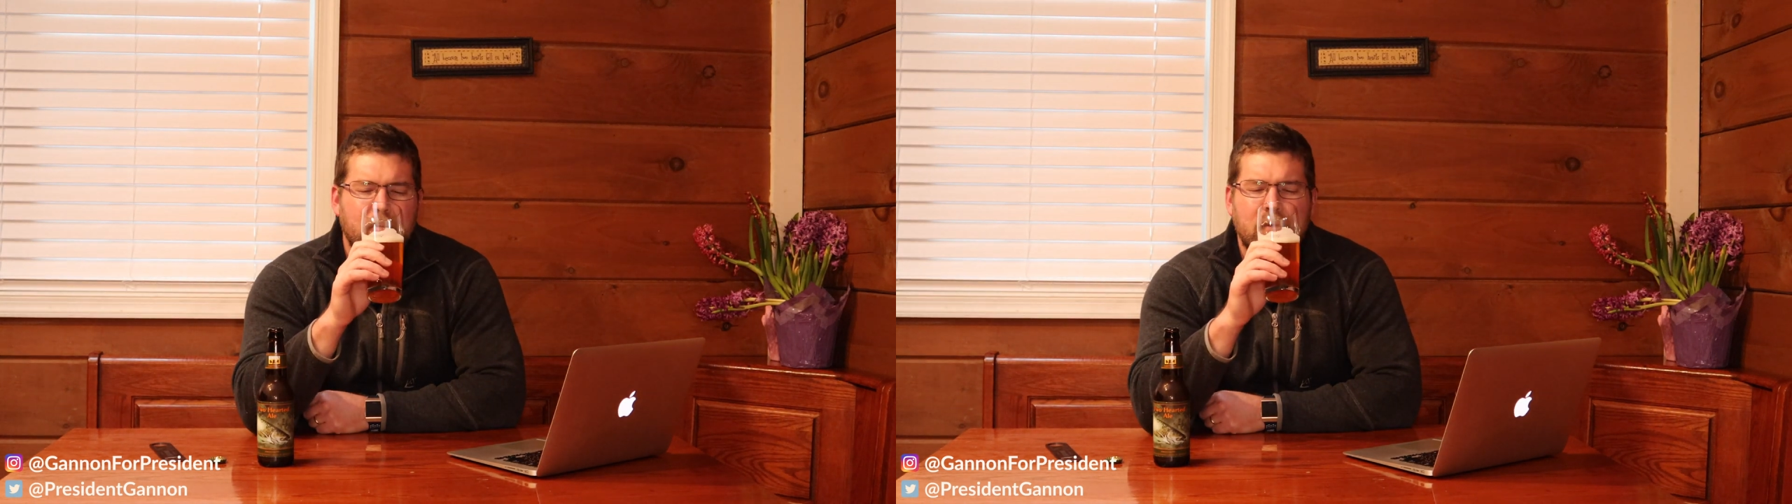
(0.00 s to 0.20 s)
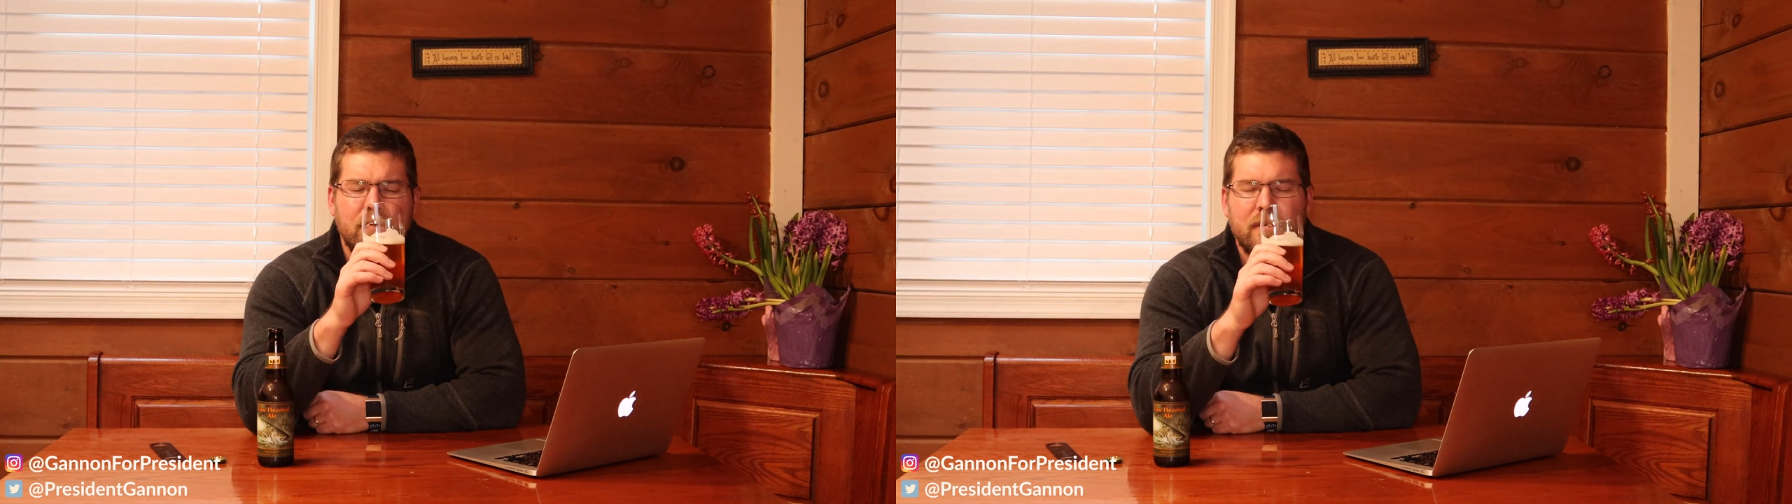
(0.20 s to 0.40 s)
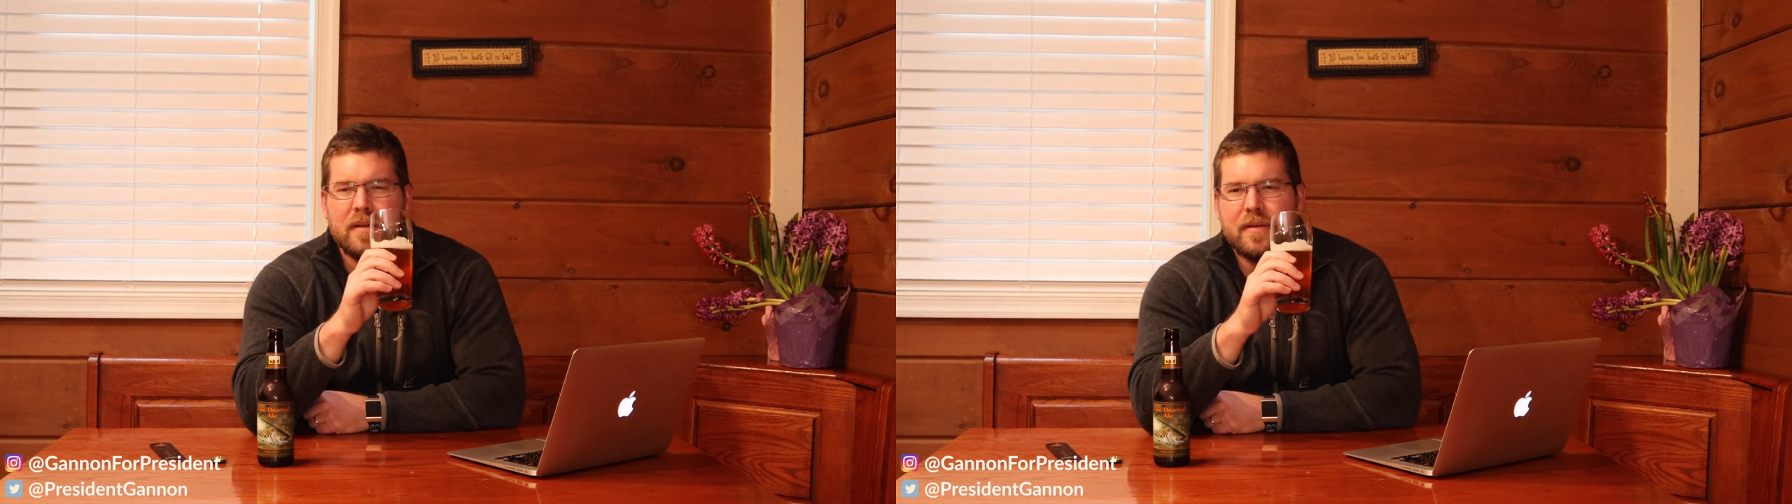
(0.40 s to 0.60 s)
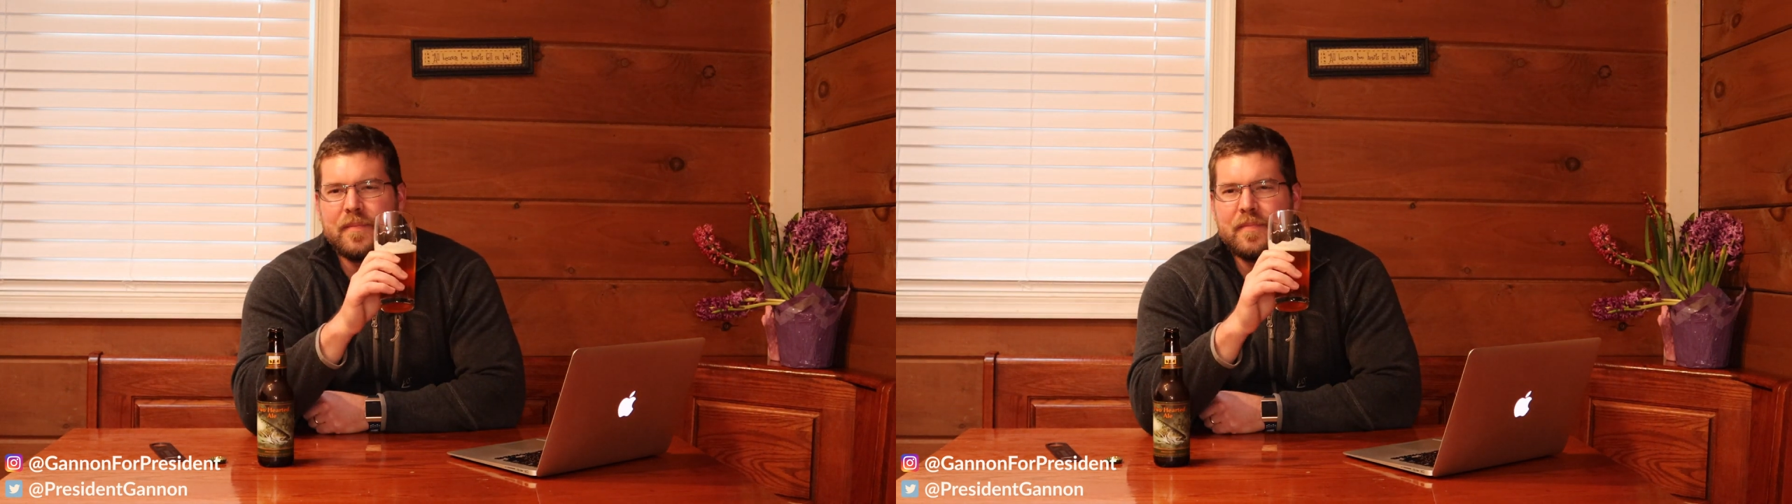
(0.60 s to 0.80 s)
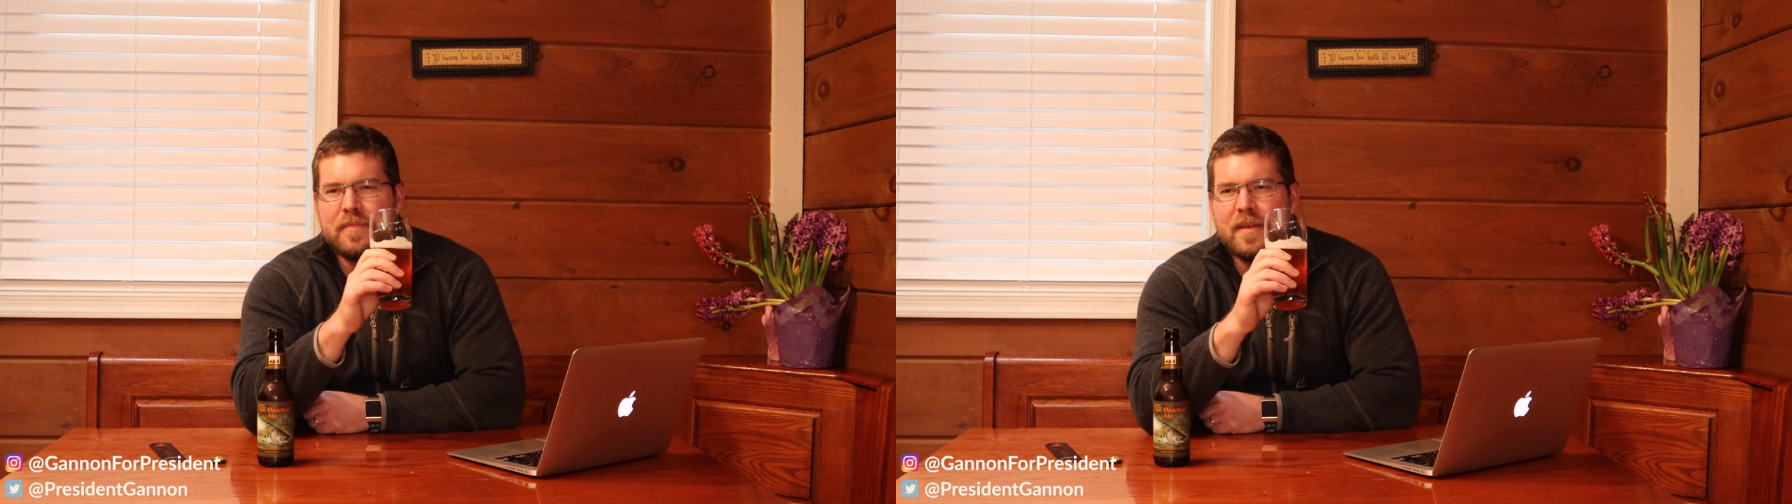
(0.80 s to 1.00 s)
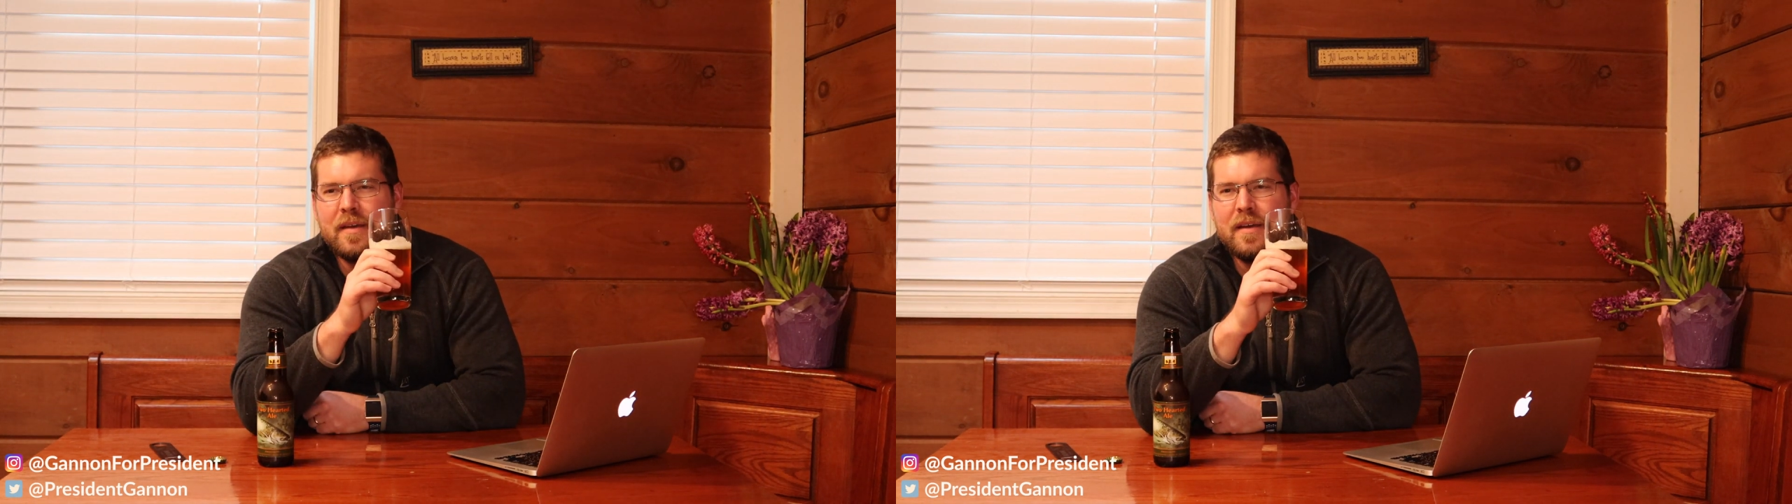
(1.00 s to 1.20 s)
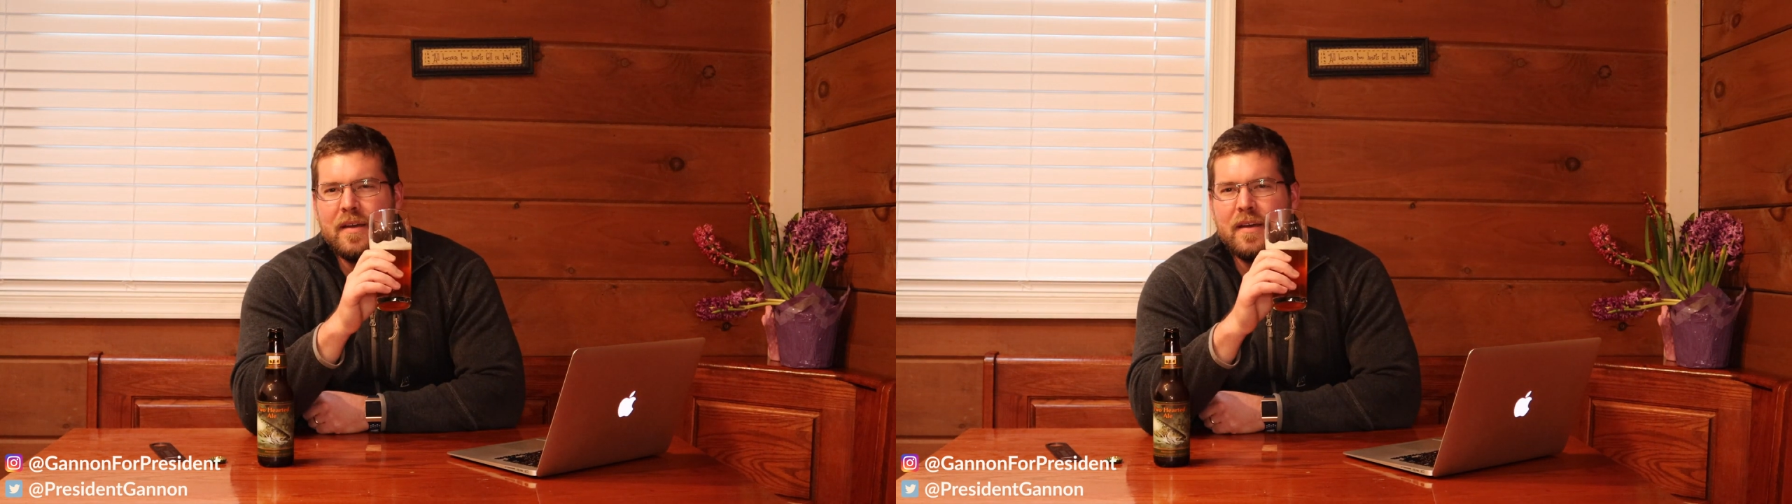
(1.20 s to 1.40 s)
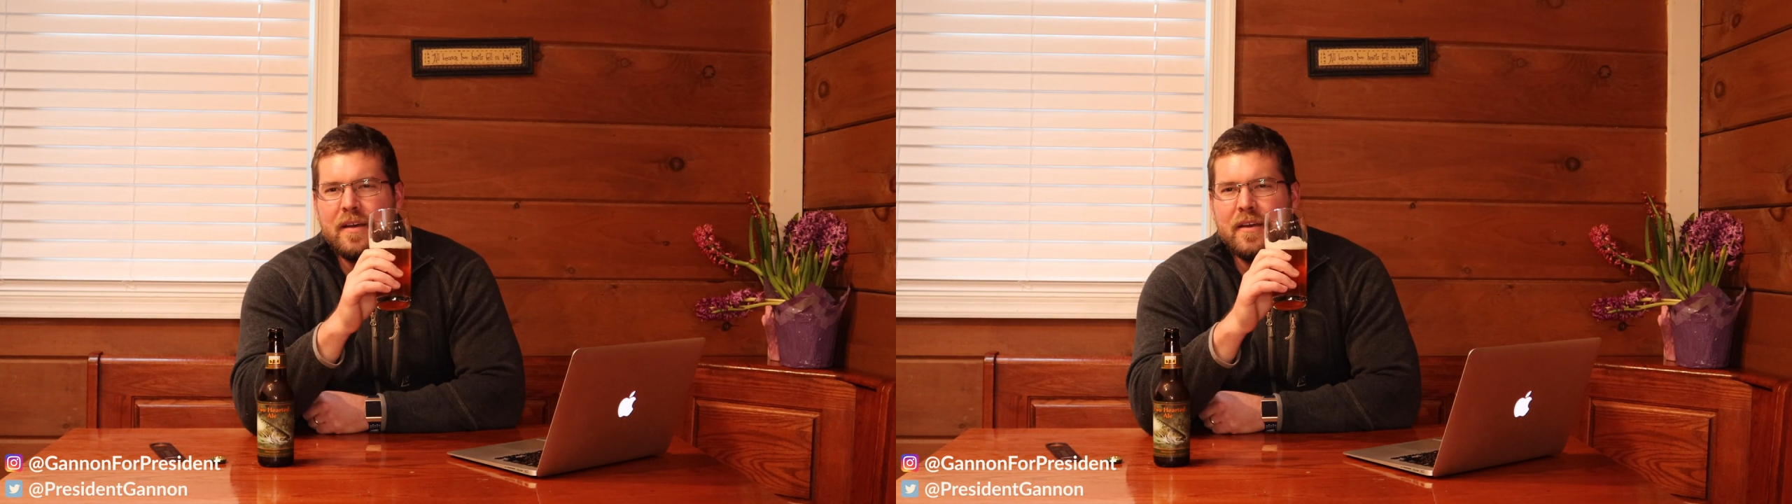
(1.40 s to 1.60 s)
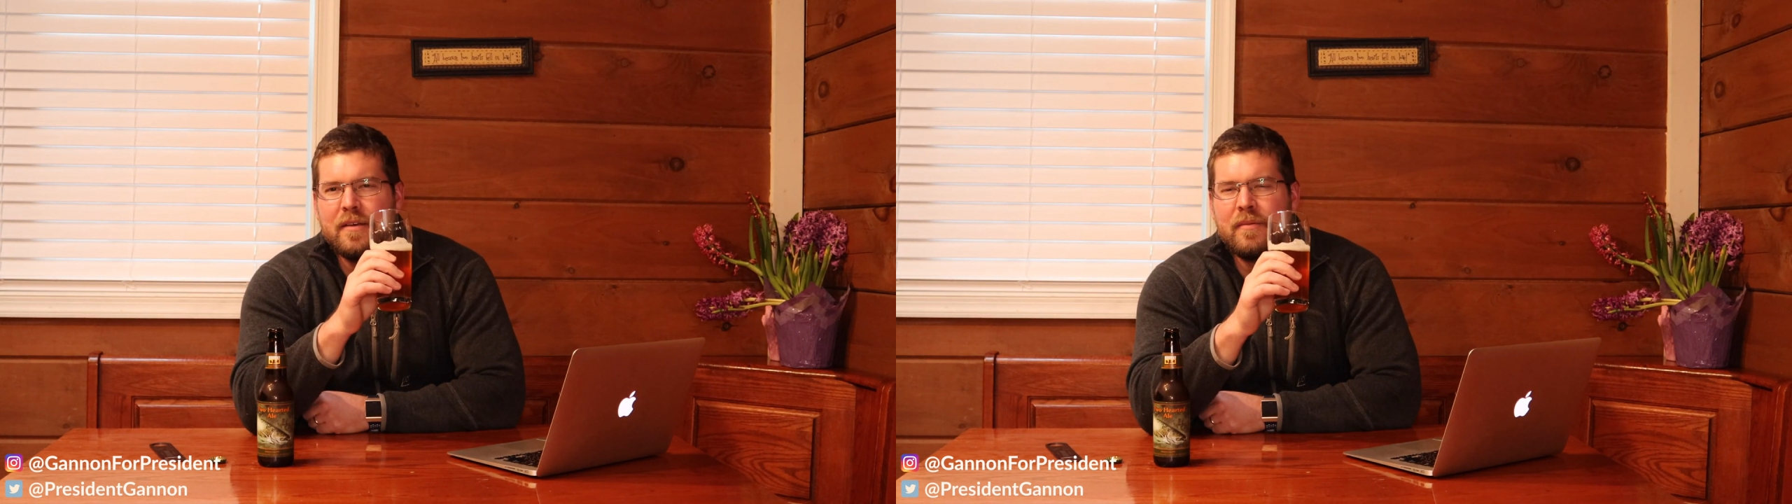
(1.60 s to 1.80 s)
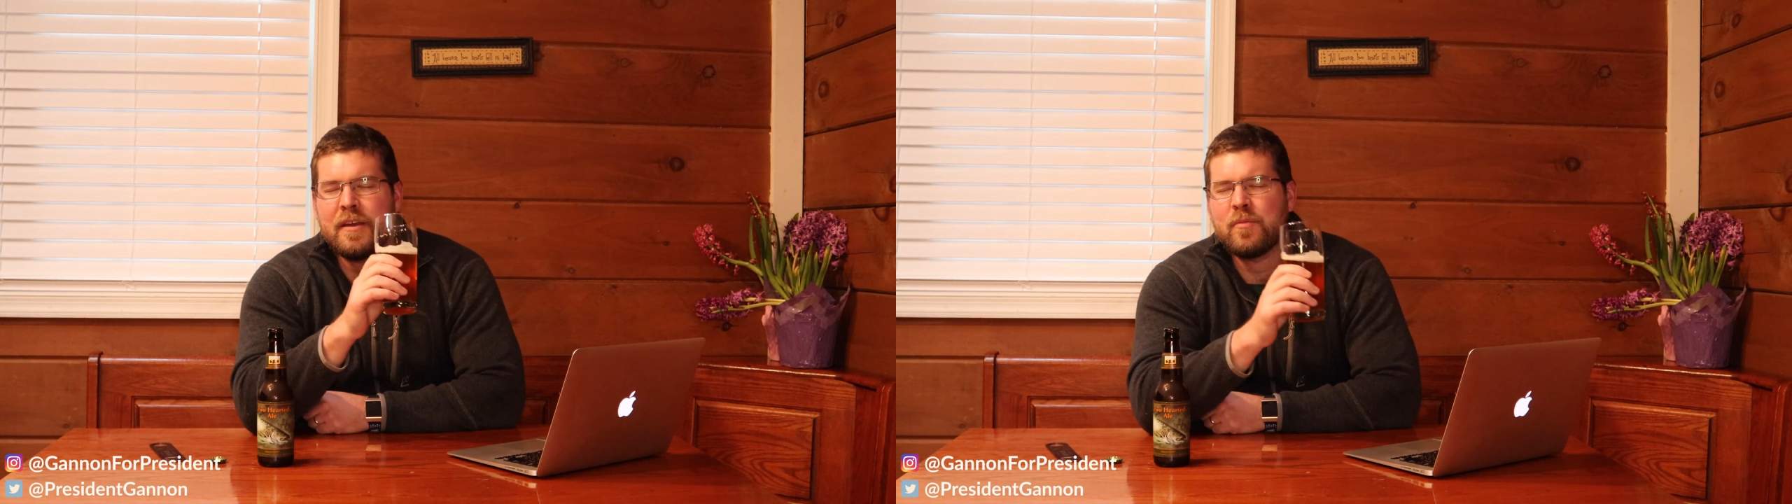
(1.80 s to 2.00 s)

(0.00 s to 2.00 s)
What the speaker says: Well, maybe